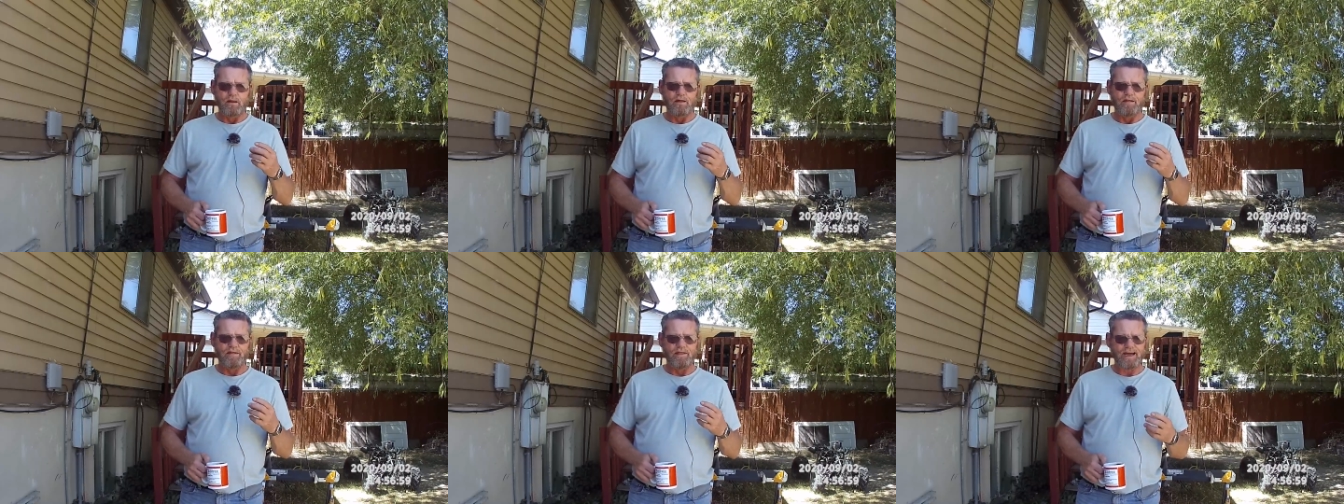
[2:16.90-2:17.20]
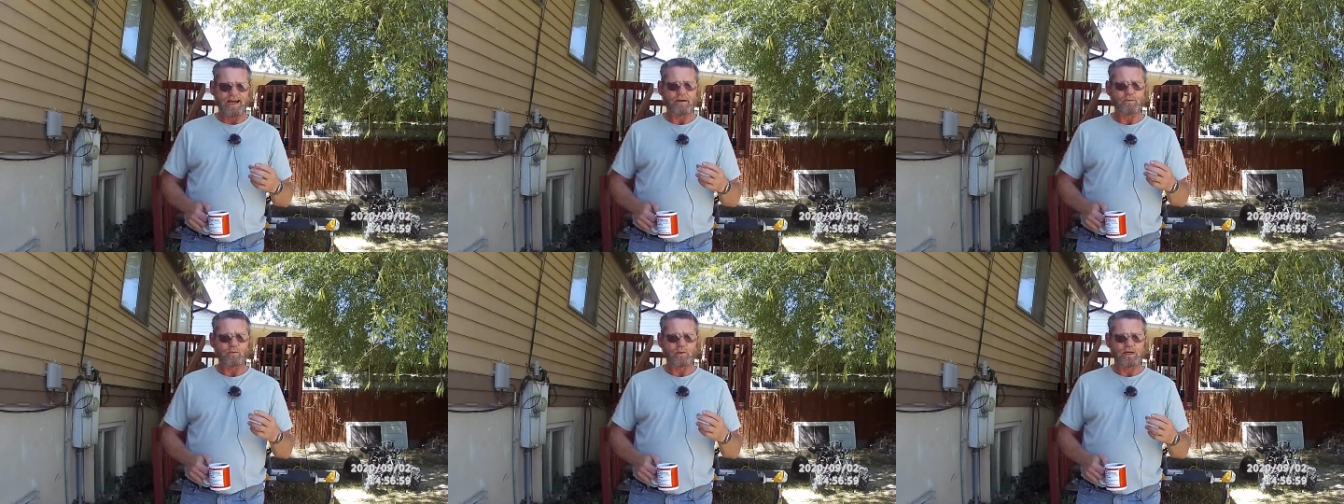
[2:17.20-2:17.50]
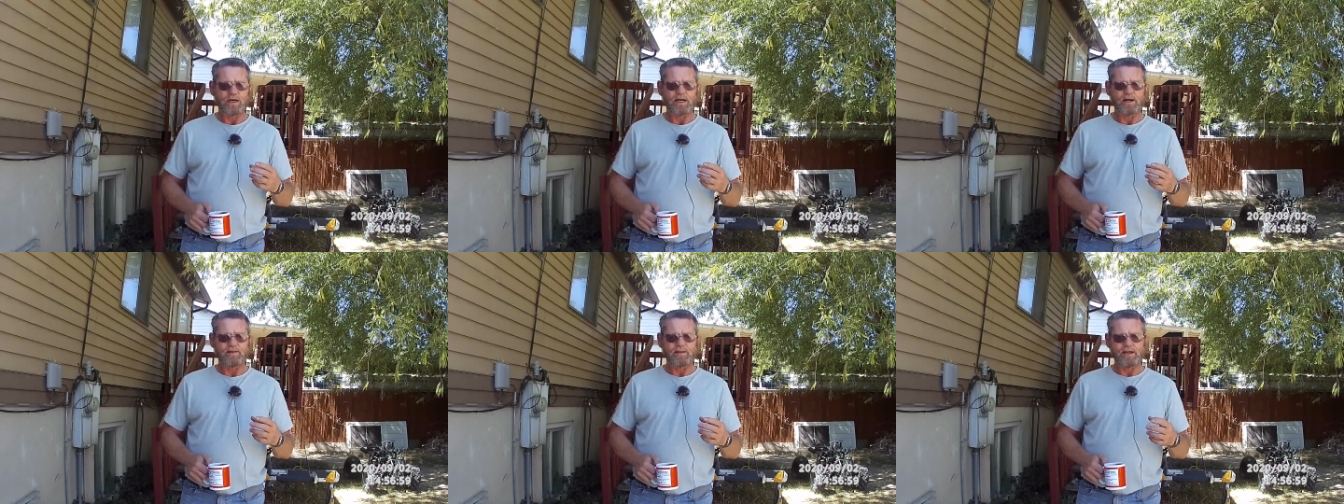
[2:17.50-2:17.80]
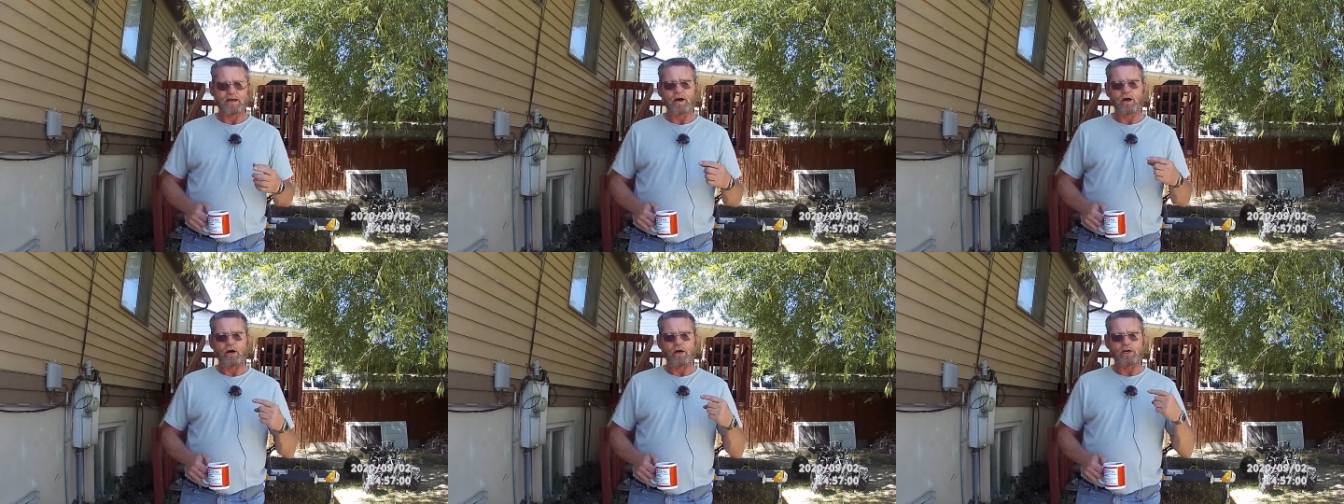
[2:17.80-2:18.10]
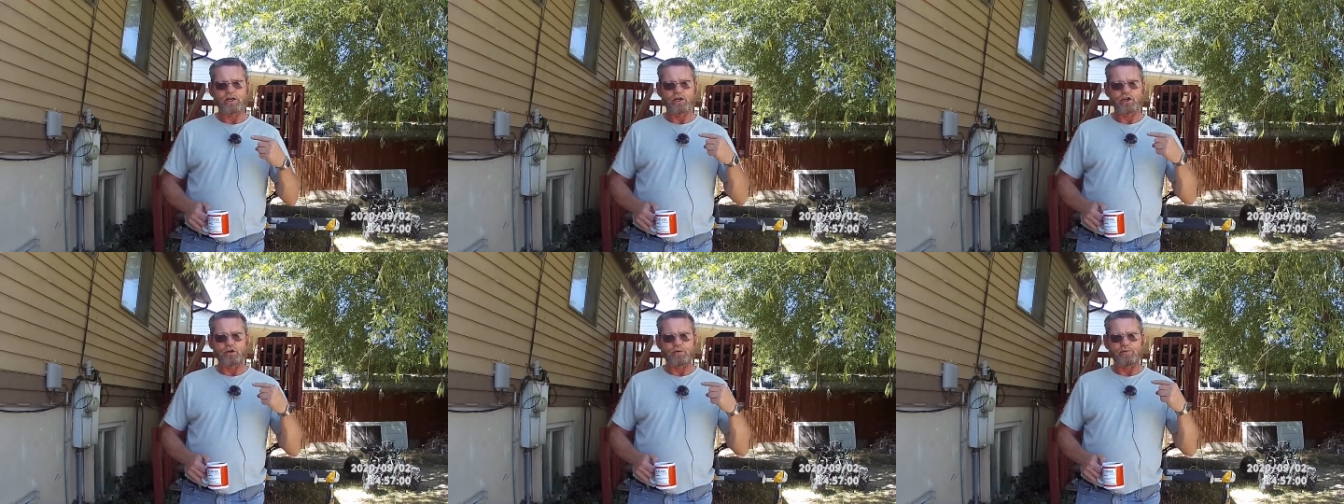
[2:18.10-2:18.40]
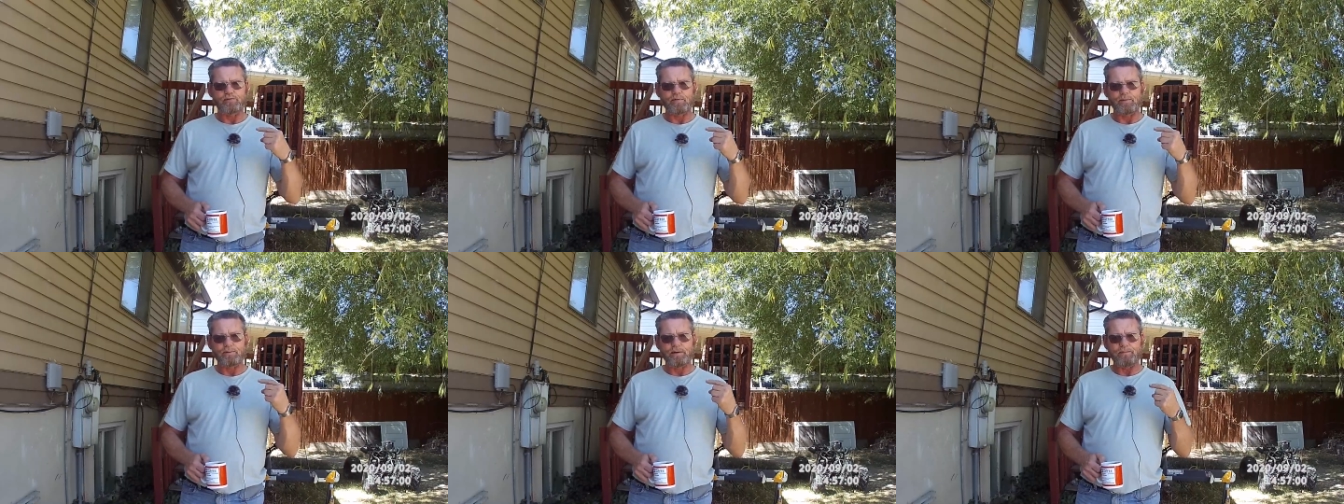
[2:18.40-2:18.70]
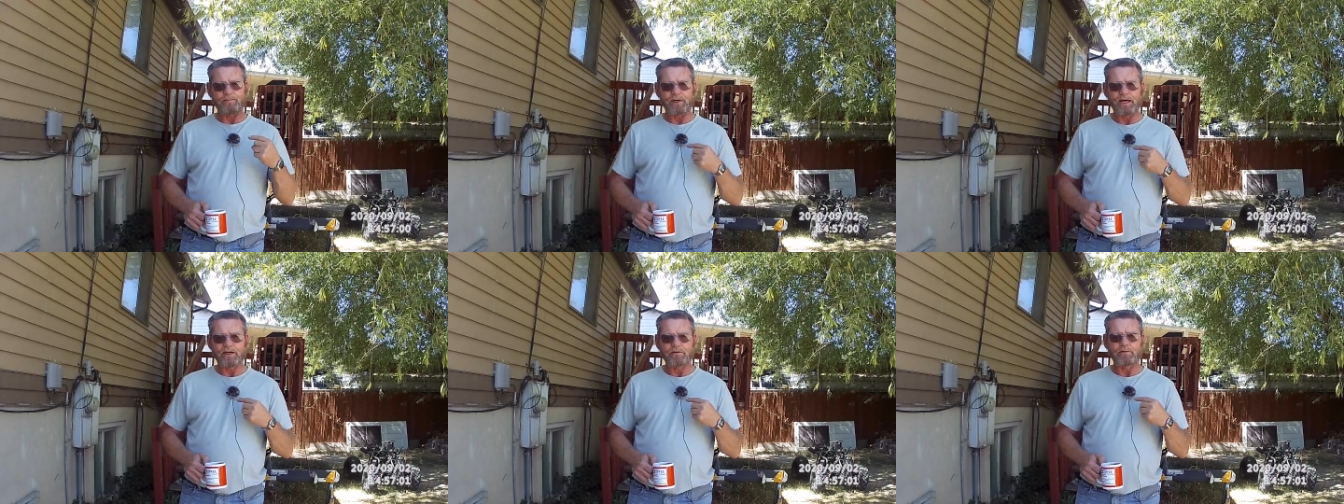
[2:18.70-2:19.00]
That way the audio from the
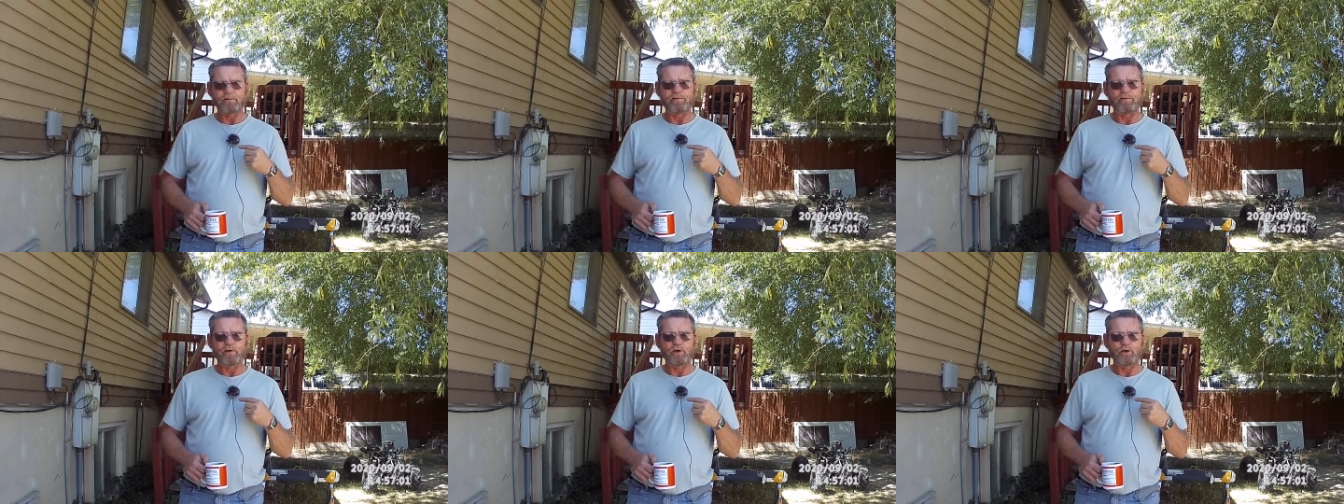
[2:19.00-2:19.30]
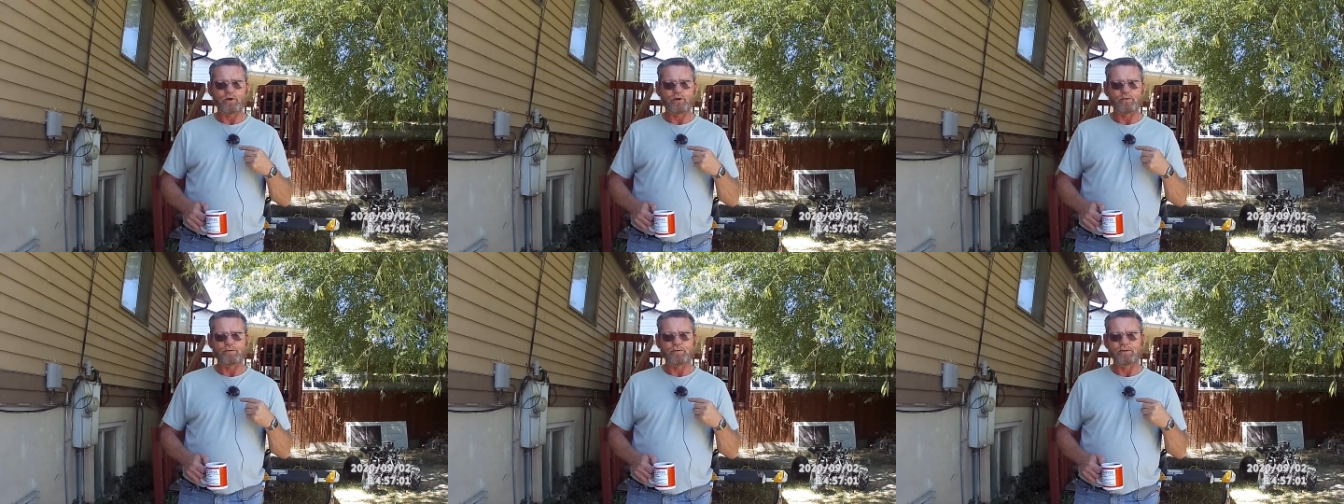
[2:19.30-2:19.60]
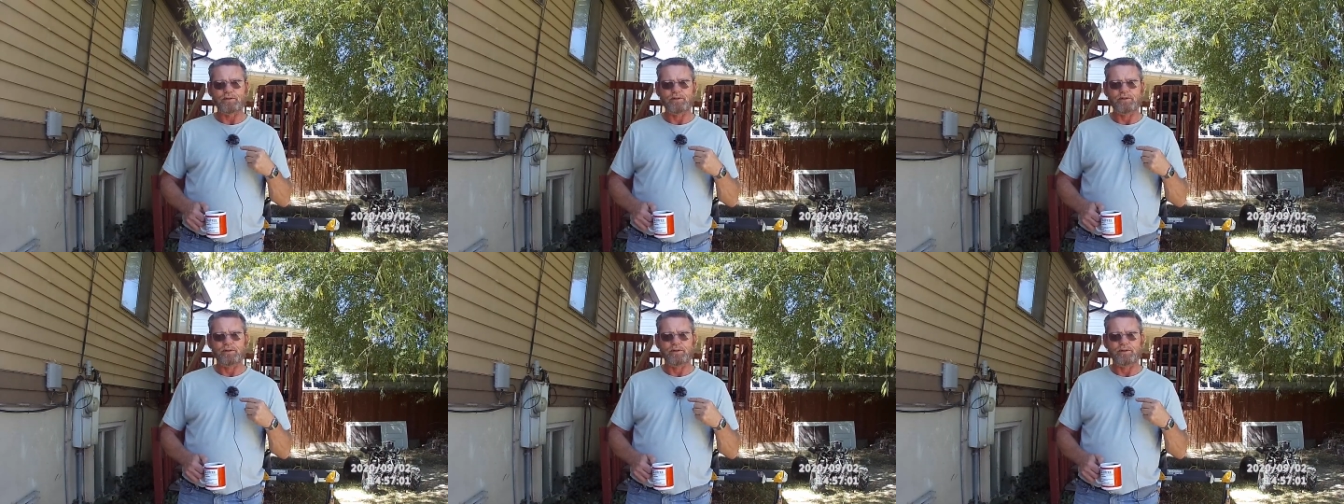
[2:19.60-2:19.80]
microphone